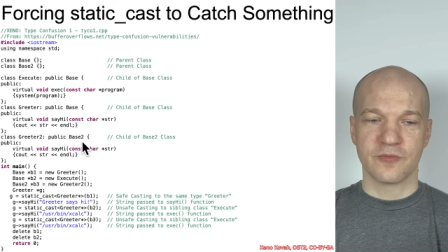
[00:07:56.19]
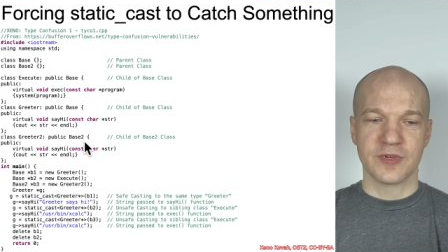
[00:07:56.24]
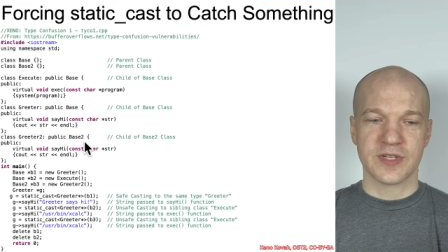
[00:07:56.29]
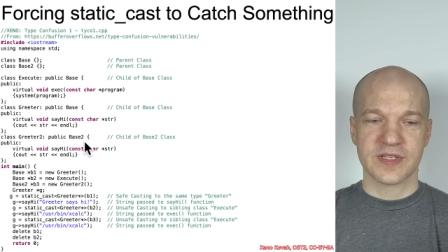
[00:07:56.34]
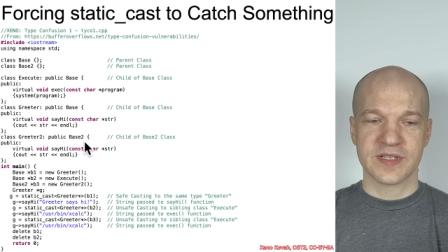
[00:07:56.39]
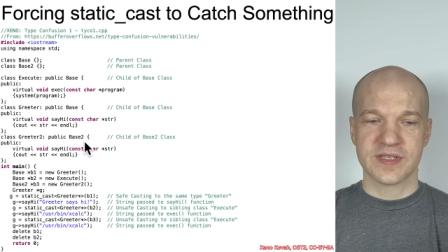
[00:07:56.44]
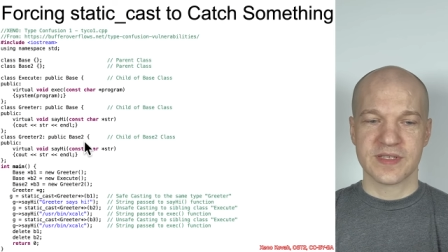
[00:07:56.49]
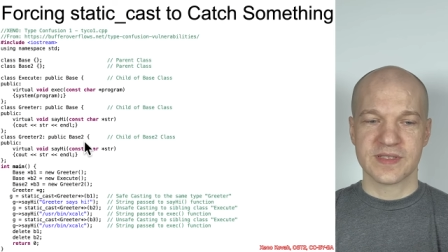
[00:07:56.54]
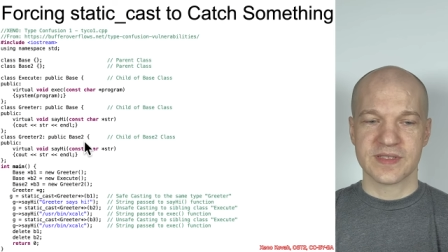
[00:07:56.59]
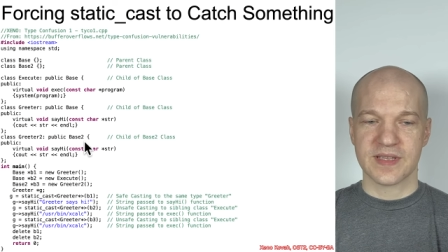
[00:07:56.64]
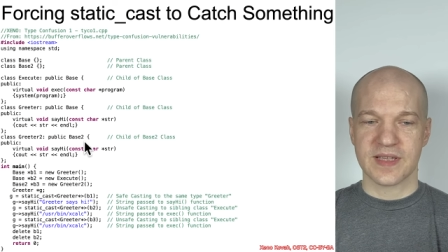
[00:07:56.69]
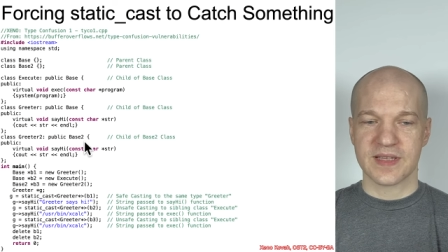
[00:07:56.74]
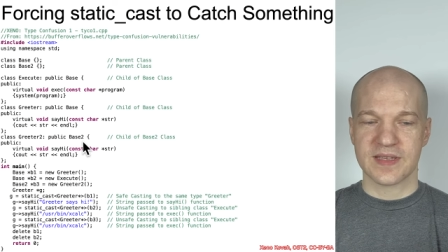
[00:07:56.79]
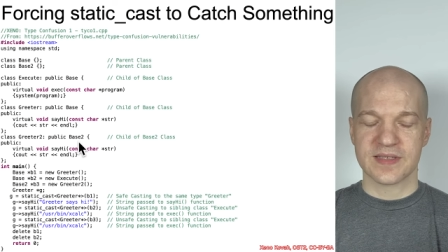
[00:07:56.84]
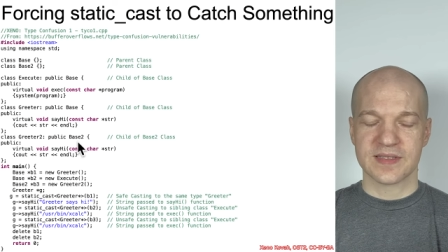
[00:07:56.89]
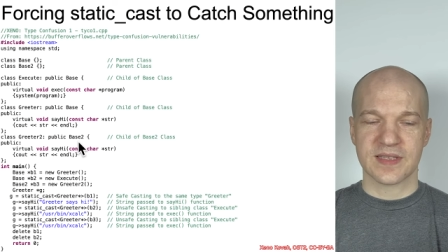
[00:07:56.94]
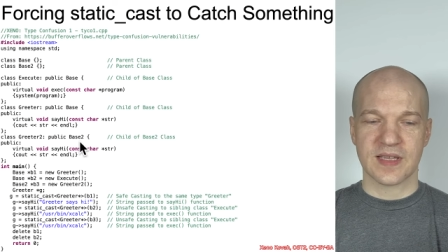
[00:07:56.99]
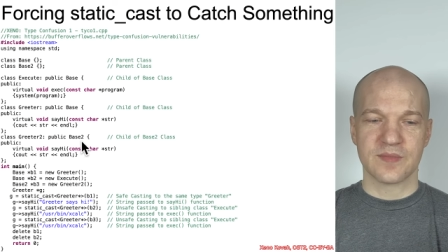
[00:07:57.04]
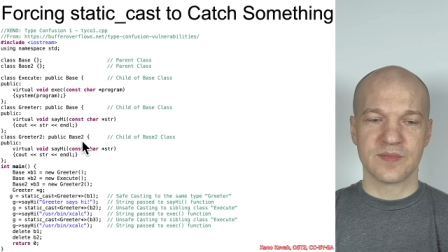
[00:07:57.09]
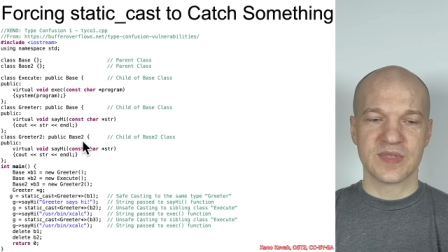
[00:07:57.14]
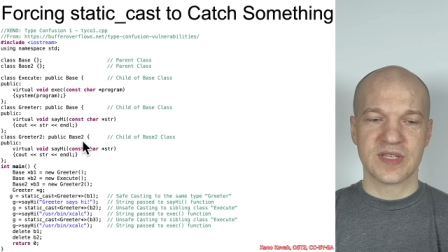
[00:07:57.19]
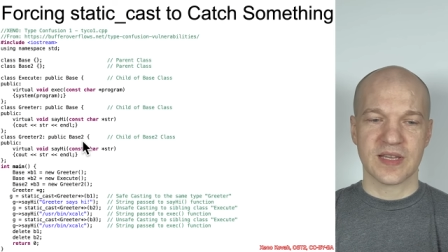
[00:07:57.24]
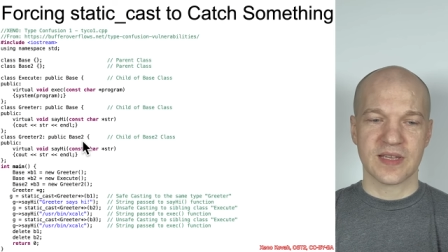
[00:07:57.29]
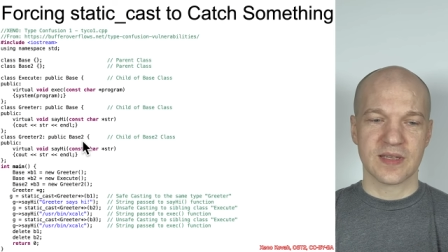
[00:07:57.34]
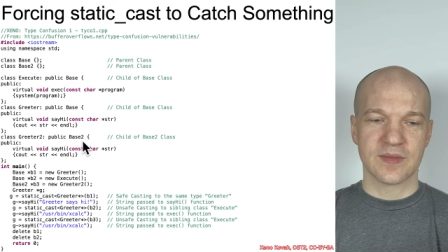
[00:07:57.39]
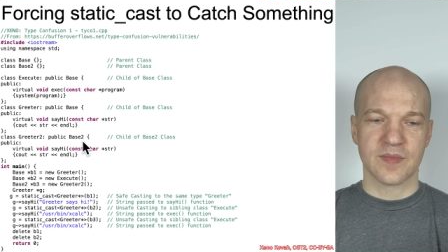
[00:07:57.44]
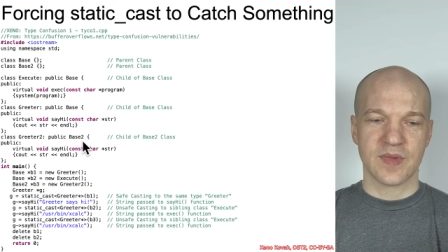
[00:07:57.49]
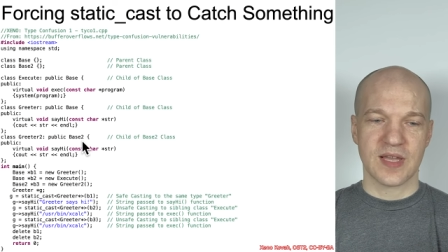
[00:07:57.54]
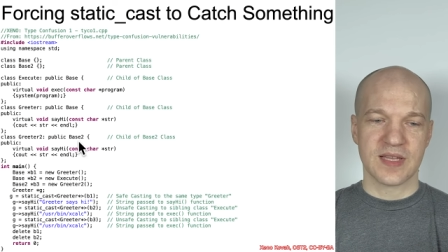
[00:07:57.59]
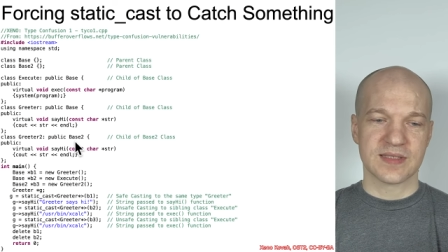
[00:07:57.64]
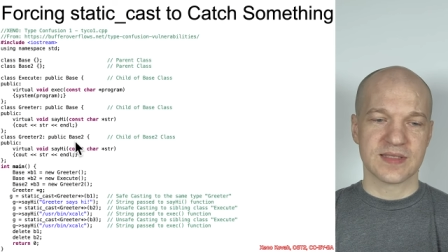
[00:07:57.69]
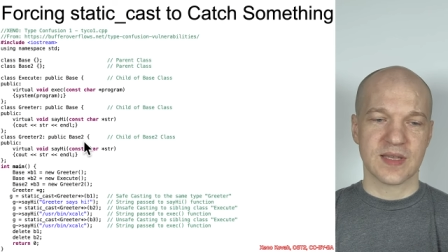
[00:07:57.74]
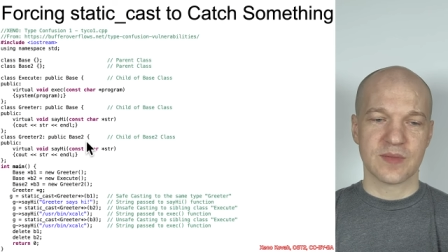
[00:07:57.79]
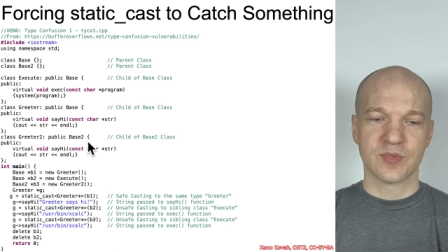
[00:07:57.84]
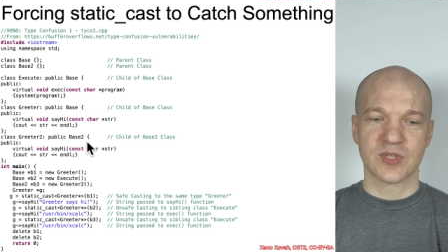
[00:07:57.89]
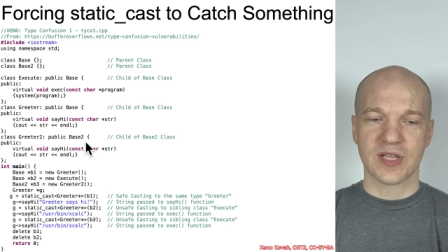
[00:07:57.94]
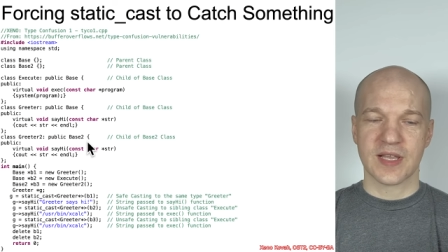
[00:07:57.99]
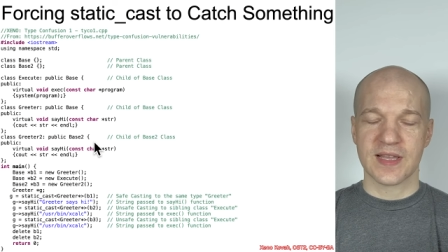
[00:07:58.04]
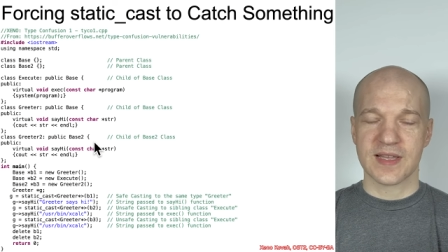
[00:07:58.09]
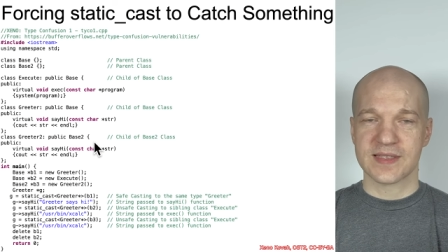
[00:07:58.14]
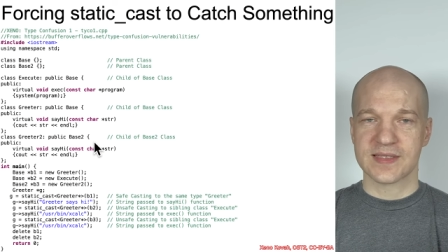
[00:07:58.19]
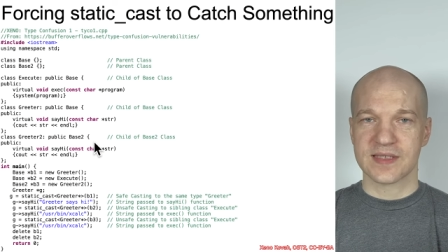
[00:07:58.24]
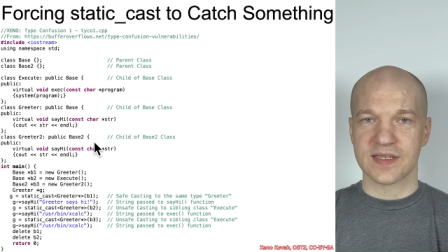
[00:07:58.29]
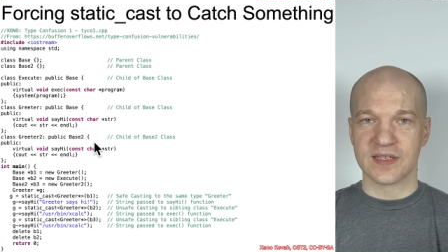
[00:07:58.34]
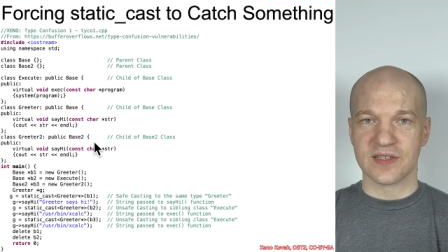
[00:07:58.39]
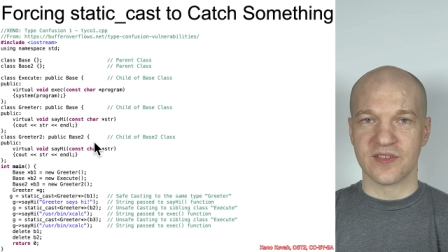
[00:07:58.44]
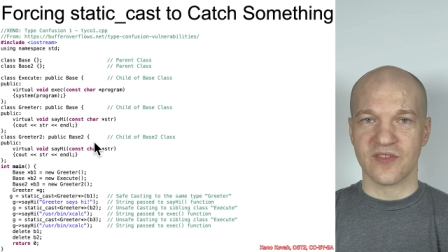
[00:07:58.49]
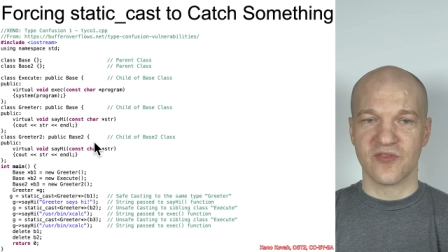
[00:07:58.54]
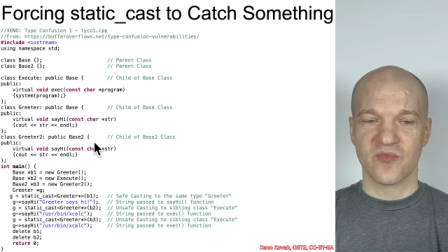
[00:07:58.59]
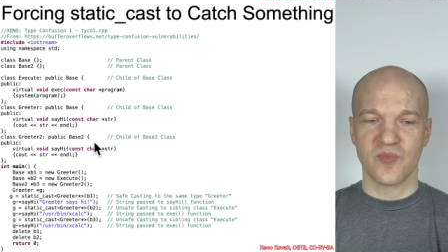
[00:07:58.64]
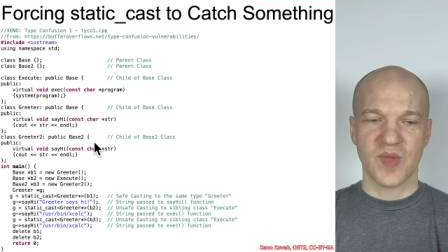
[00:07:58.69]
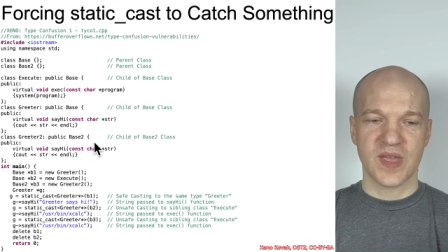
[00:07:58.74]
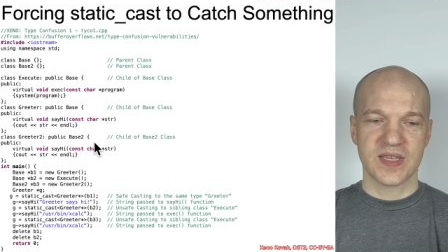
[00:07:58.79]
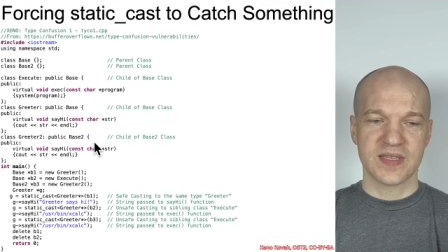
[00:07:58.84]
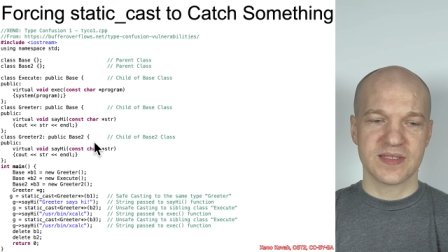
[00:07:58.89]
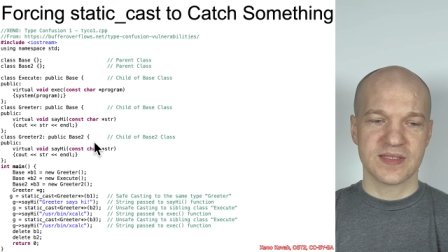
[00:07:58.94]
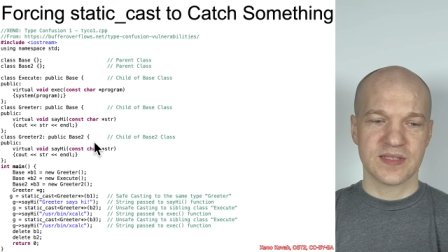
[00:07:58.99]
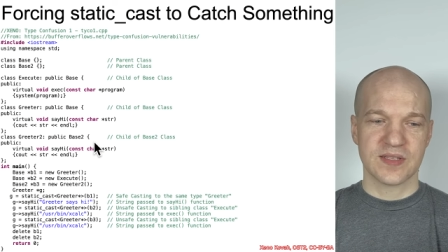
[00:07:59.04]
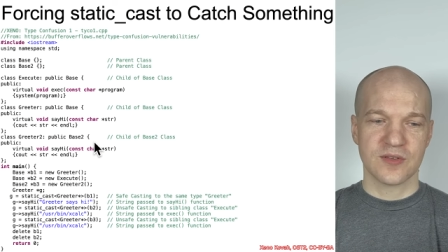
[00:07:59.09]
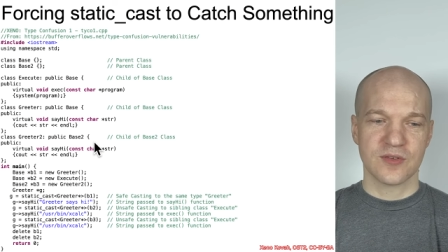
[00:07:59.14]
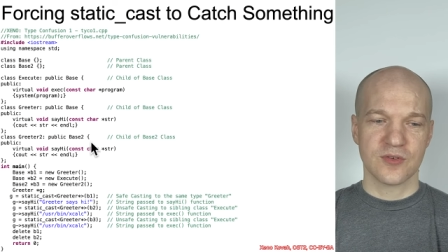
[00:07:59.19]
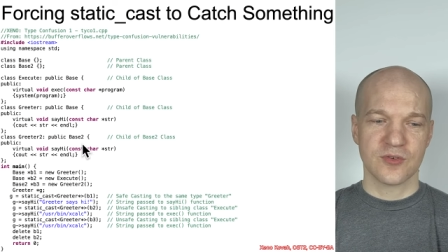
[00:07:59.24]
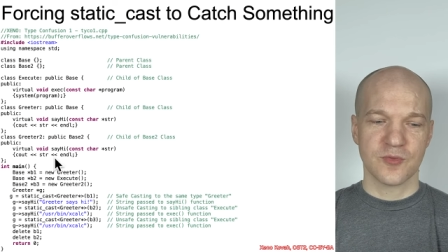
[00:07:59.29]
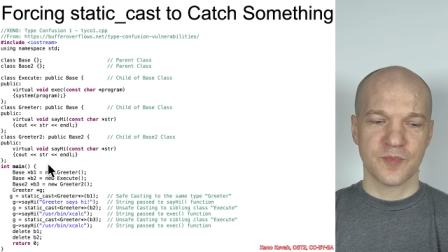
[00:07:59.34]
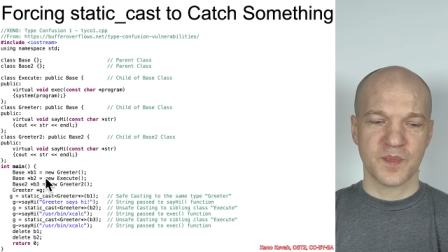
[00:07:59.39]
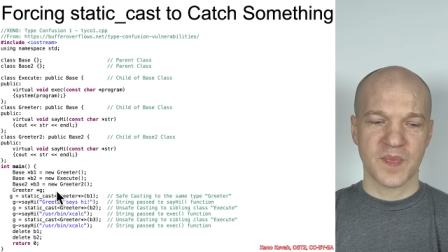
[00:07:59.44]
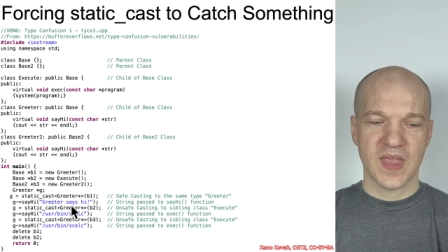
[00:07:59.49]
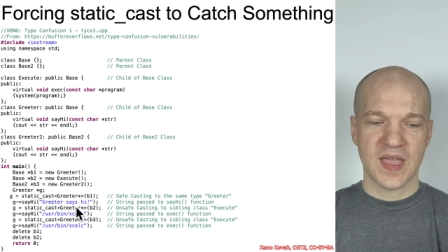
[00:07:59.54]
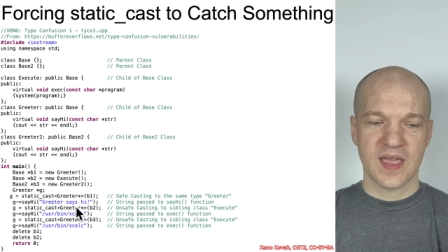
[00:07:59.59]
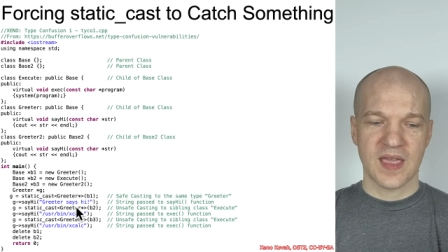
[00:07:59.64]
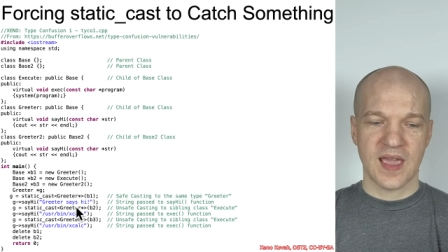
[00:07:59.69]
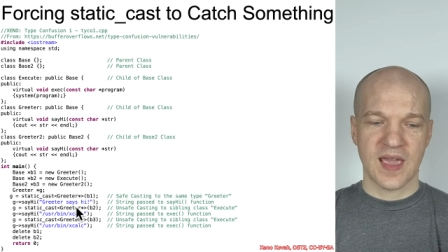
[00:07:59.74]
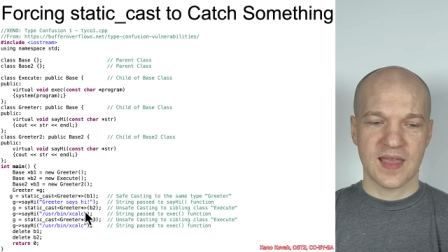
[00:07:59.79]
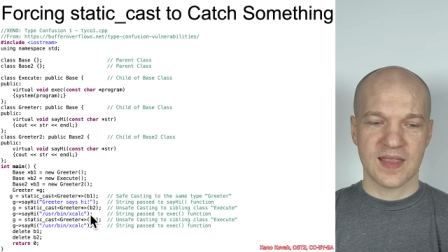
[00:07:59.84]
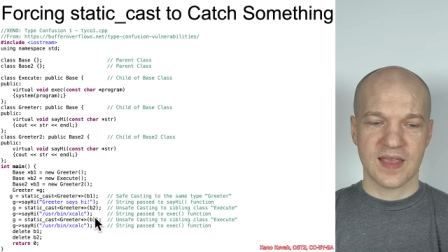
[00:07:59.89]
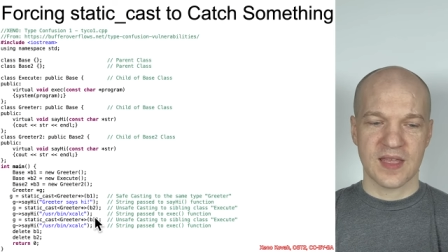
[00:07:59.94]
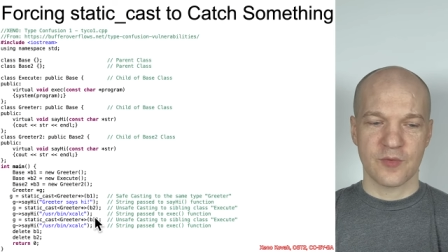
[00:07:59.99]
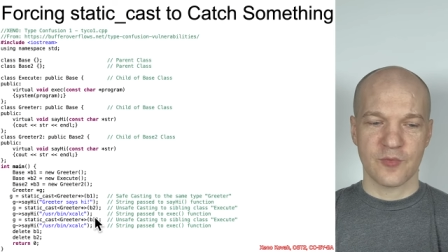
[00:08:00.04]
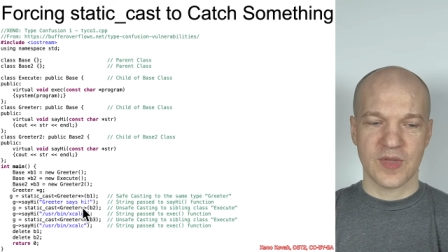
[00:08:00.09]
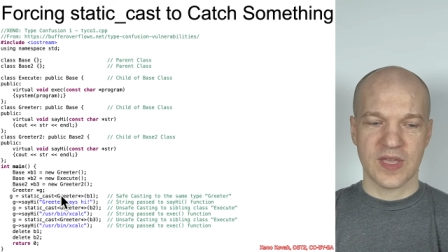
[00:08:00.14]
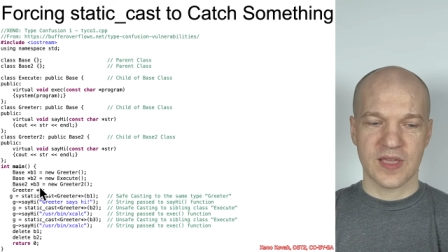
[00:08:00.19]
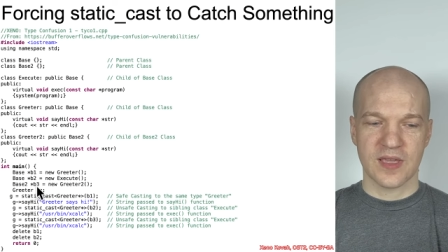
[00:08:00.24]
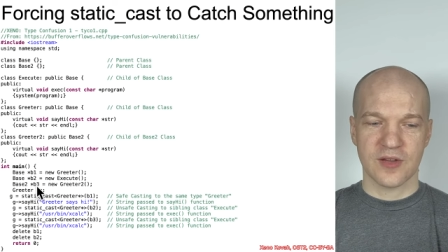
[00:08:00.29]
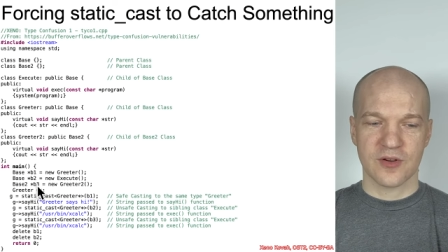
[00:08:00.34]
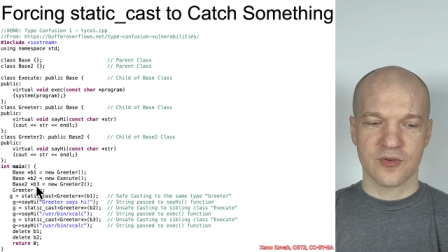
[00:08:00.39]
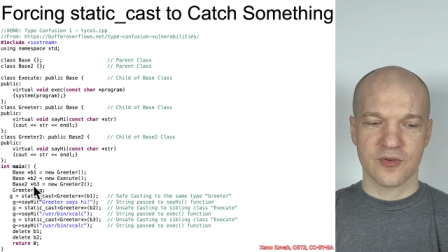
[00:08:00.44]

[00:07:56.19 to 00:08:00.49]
which is a subtype uh, subclass of base2, and then we